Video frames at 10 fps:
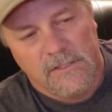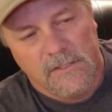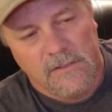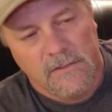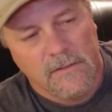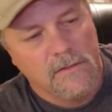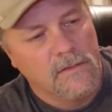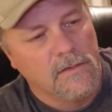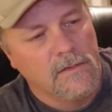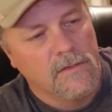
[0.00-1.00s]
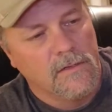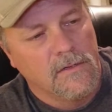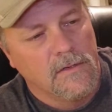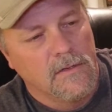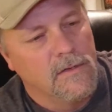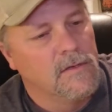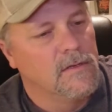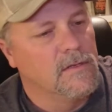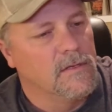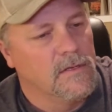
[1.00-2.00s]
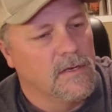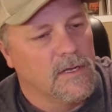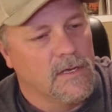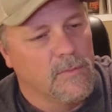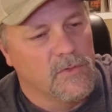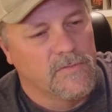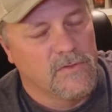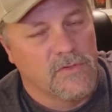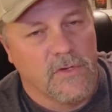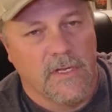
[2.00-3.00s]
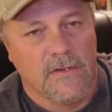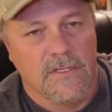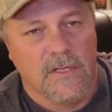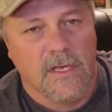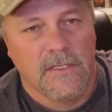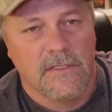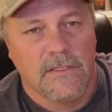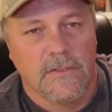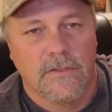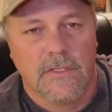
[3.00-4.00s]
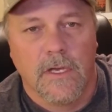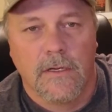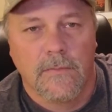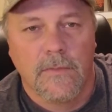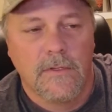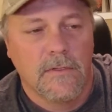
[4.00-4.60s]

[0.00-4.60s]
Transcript: year. You know, I got a couple different trailers I like to use on them.